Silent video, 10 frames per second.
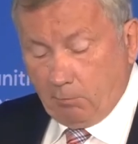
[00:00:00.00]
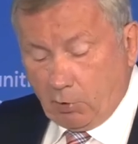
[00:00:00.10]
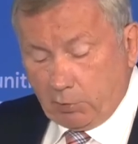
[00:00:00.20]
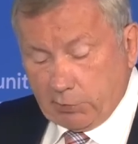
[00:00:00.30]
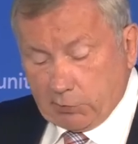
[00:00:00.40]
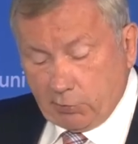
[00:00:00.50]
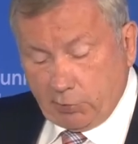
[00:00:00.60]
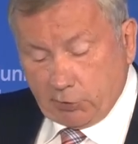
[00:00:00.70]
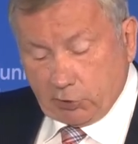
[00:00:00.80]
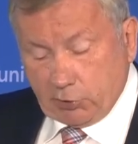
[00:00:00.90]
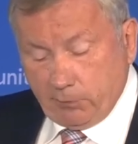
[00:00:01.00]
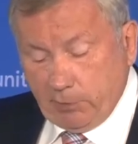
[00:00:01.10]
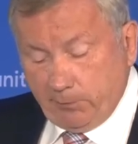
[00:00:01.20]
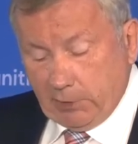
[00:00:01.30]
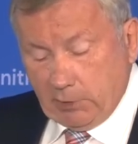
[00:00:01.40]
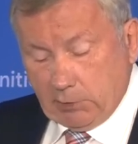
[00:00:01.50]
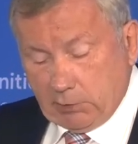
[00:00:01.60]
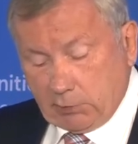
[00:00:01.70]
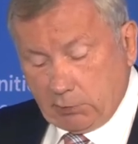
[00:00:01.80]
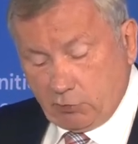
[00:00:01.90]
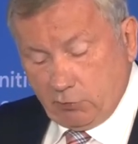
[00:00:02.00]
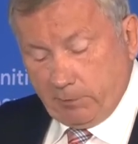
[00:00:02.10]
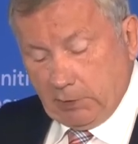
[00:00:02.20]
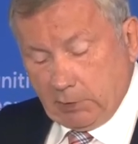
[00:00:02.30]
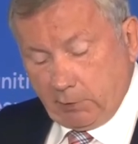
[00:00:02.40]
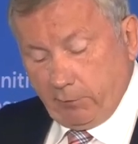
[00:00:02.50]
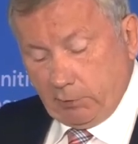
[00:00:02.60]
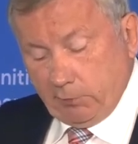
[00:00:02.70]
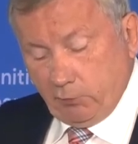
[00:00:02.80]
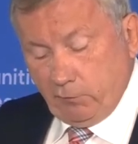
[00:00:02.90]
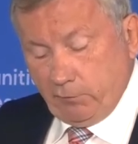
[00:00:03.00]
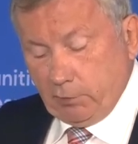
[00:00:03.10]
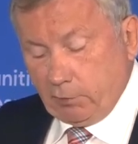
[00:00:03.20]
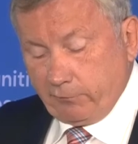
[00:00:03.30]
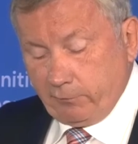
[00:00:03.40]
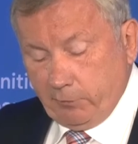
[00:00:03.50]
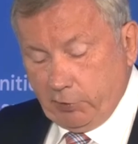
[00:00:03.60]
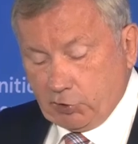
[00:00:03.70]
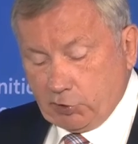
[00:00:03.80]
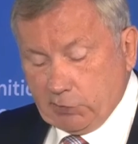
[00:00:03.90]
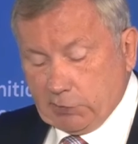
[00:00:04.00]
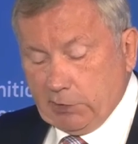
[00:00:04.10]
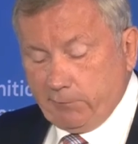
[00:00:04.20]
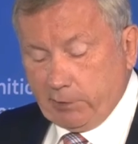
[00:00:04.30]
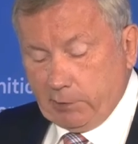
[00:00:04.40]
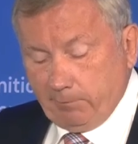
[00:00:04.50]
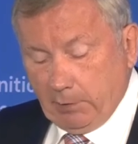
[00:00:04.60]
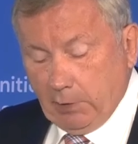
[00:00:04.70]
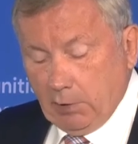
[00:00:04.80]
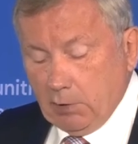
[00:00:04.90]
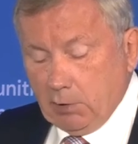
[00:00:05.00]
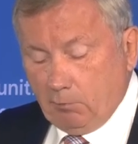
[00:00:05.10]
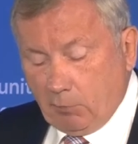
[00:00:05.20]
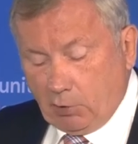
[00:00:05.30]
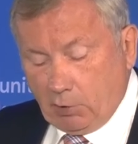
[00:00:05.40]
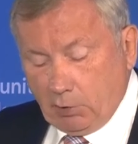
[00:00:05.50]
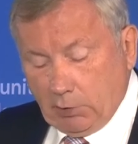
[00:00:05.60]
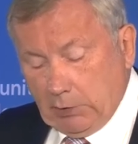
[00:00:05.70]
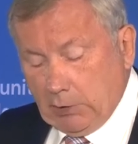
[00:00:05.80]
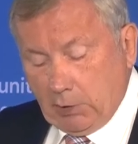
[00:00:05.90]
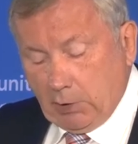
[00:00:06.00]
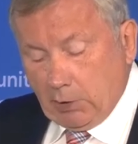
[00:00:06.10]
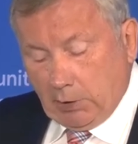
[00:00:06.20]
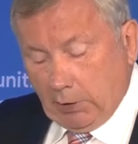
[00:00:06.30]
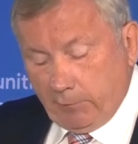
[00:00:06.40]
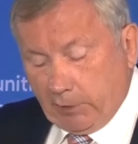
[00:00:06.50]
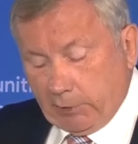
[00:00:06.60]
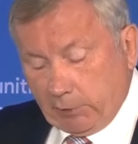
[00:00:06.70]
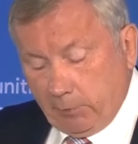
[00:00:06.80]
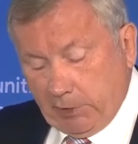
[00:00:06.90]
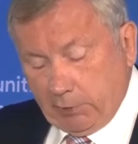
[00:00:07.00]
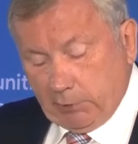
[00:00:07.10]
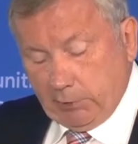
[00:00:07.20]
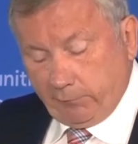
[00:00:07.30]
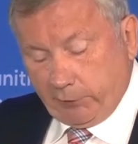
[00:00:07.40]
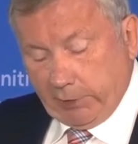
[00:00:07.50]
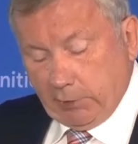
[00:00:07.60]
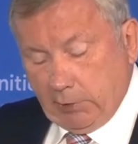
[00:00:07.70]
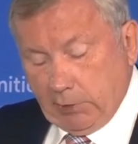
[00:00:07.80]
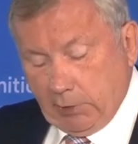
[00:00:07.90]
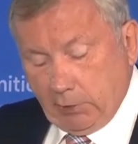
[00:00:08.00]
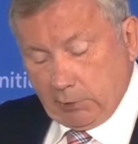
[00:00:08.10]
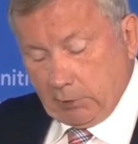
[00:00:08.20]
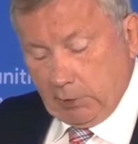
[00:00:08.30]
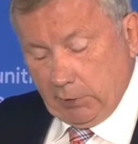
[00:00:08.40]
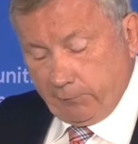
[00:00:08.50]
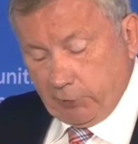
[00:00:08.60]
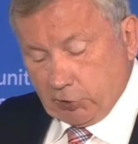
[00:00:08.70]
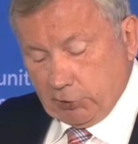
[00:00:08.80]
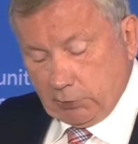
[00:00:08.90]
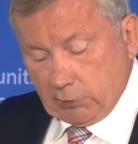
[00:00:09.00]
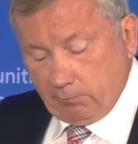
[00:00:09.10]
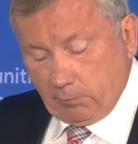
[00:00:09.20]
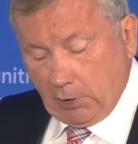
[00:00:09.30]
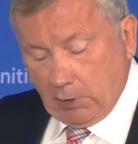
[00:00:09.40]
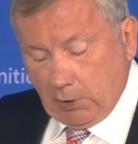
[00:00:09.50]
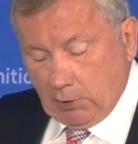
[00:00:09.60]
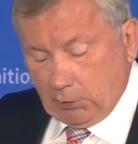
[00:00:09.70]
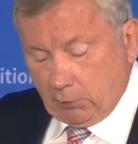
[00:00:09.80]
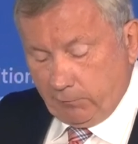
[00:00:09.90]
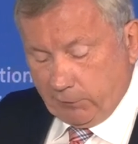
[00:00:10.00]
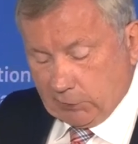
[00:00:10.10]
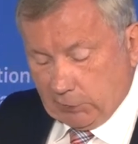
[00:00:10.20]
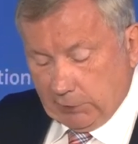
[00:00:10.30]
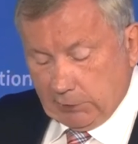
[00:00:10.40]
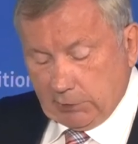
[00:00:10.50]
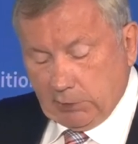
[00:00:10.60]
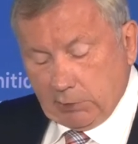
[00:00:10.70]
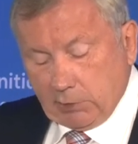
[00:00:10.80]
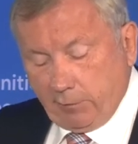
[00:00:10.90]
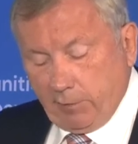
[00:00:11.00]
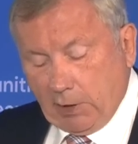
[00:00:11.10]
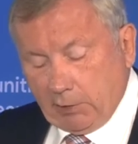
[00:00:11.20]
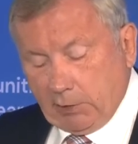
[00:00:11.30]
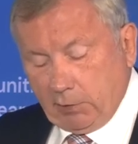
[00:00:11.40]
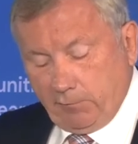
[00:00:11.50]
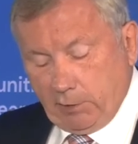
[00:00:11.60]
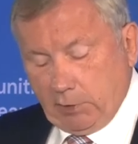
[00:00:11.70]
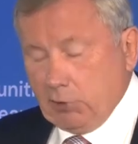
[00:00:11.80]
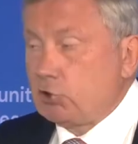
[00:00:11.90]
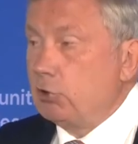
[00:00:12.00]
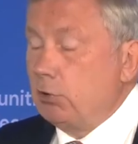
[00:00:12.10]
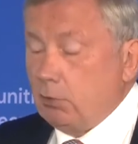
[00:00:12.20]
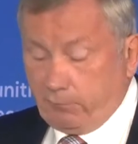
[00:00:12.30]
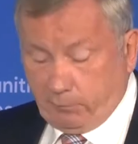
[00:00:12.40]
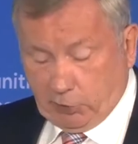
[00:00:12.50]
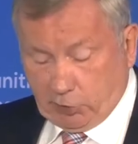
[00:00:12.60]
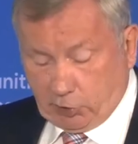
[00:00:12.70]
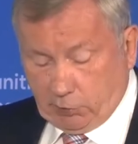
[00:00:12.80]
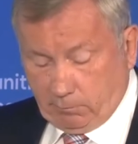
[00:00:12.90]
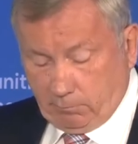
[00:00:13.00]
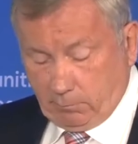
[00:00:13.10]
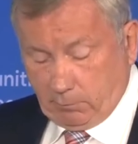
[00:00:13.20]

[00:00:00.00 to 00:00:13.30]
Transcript: More research will be needed to make the removal of munitions safer, more environmentally friendly and efficient, and to facilitate the identification of munition.